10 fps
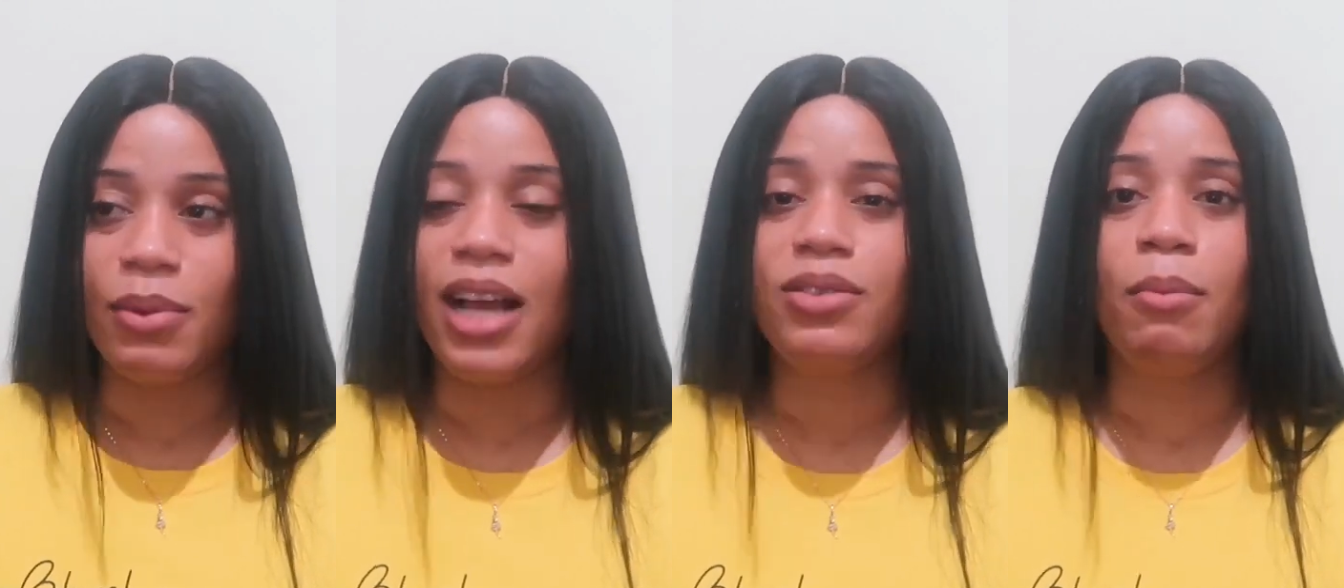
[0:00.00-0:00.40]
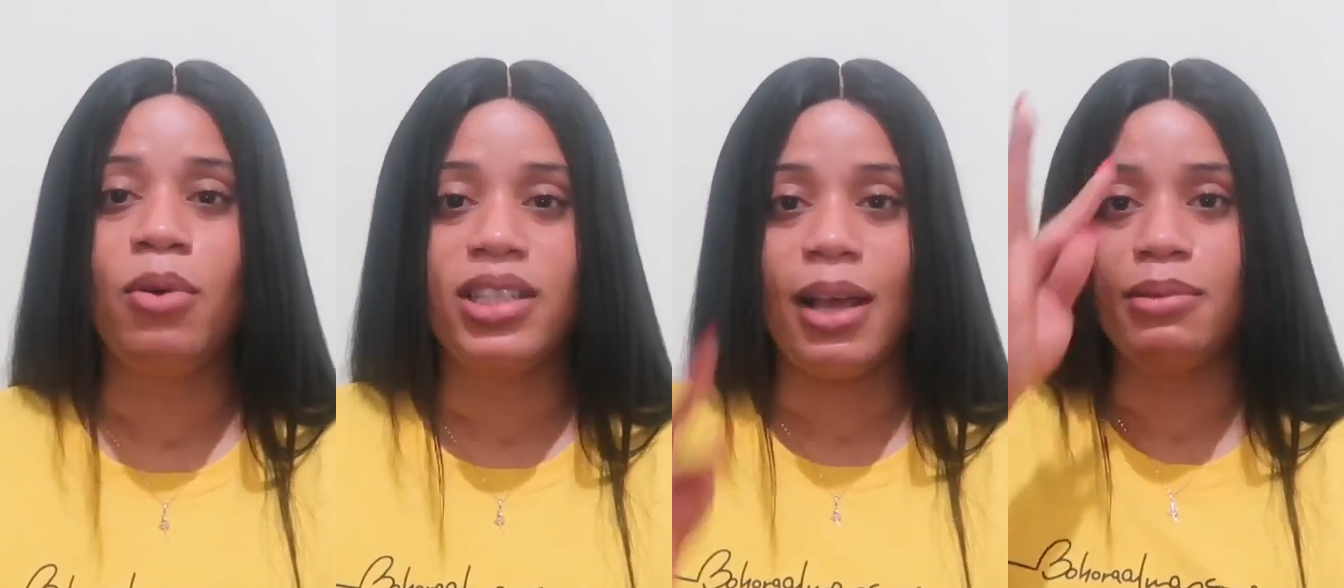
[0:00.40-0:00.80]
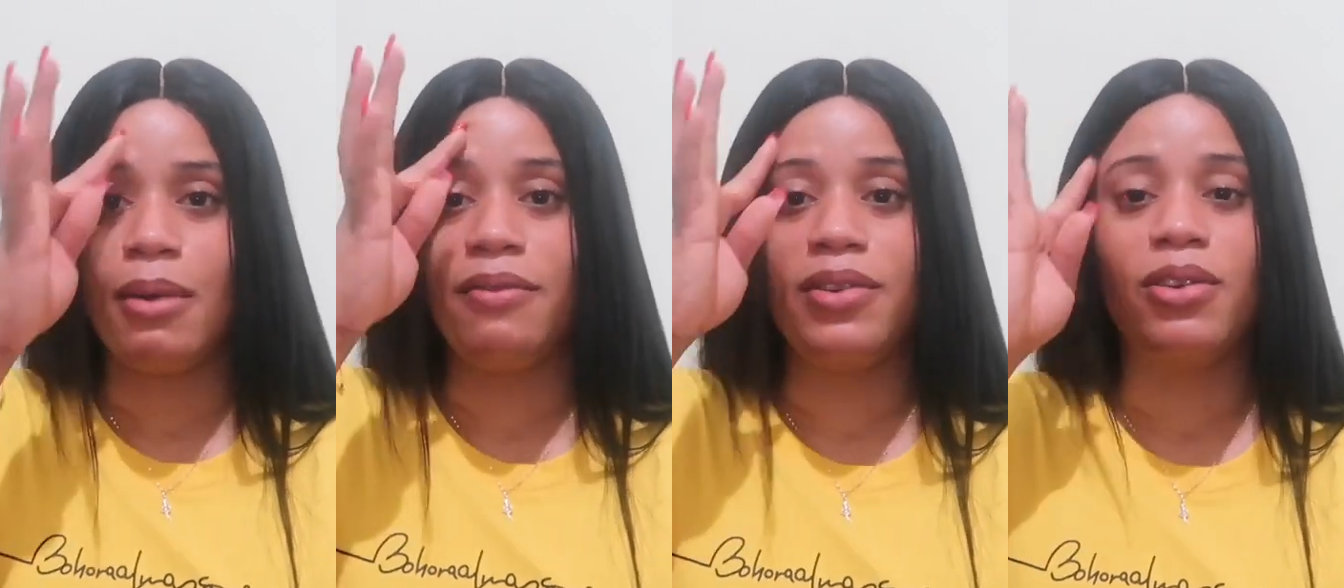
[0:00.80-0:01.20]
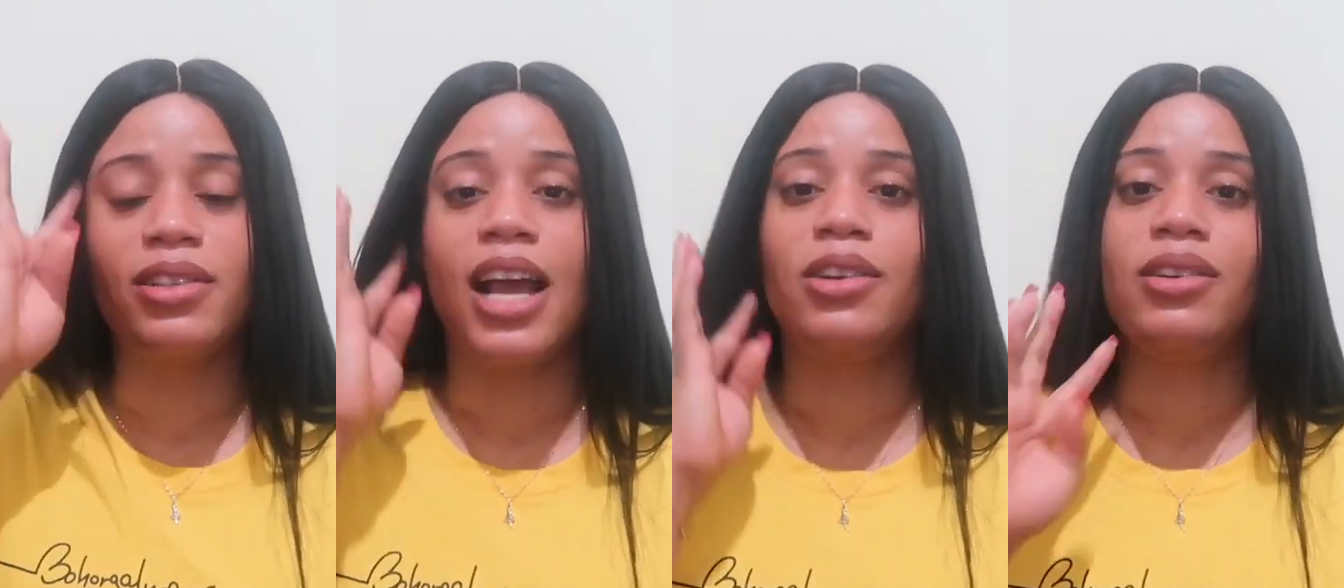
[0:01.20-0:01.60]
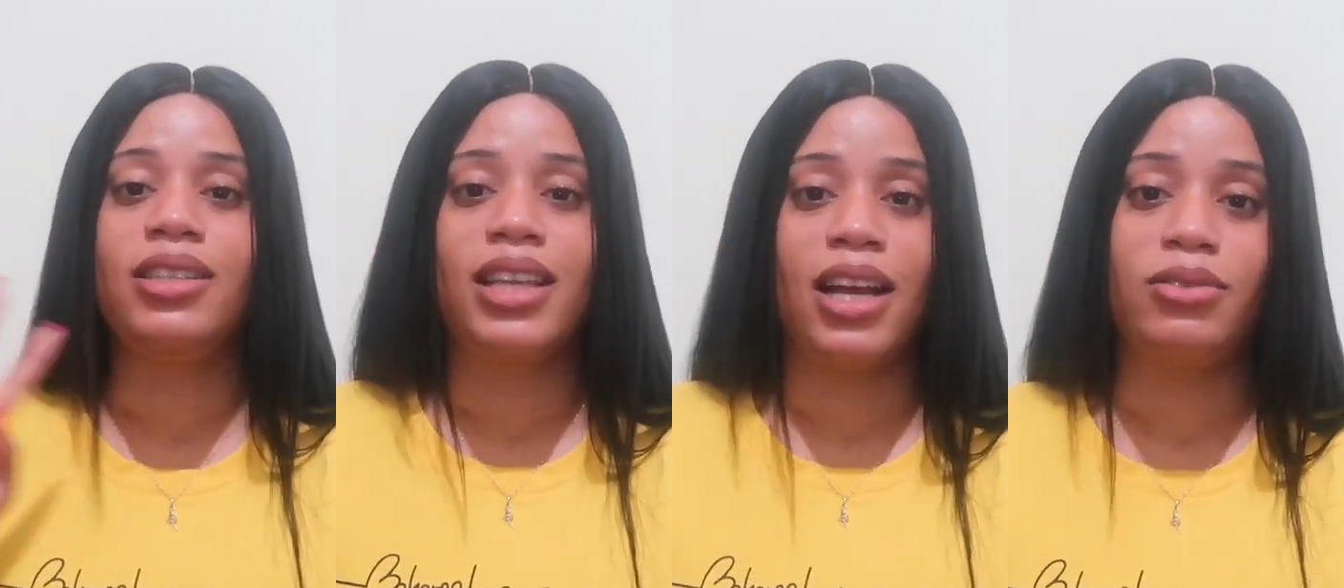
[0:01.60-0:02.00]
That's why most times my videos, I
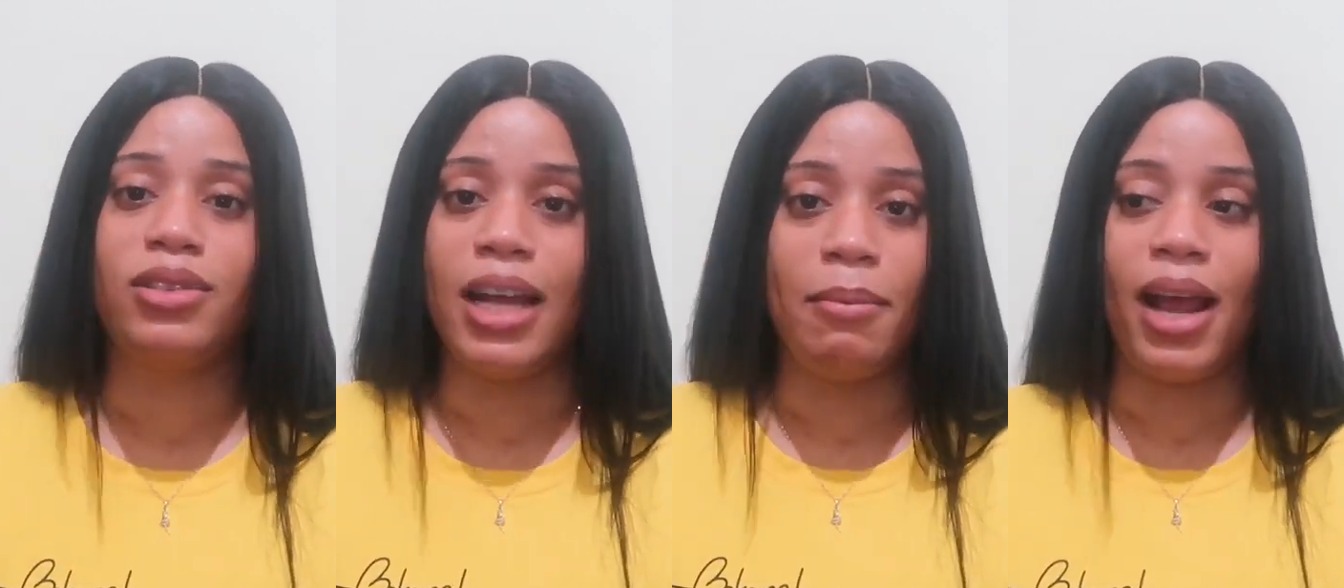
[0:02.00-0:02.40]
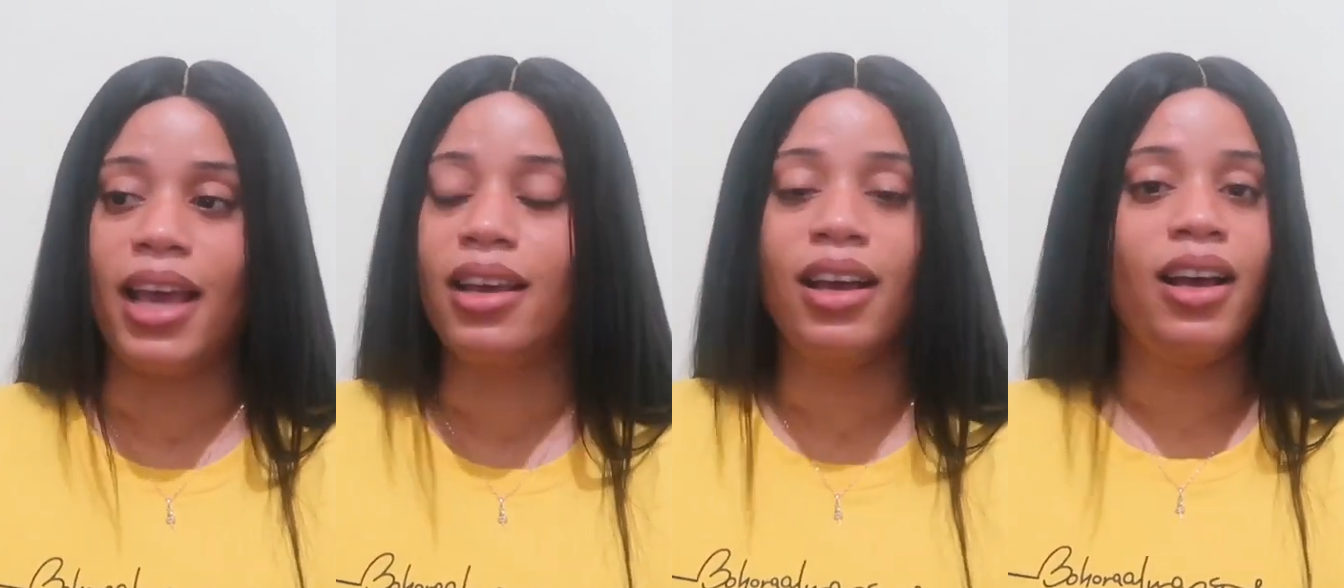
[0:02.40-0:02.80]
just schedule them like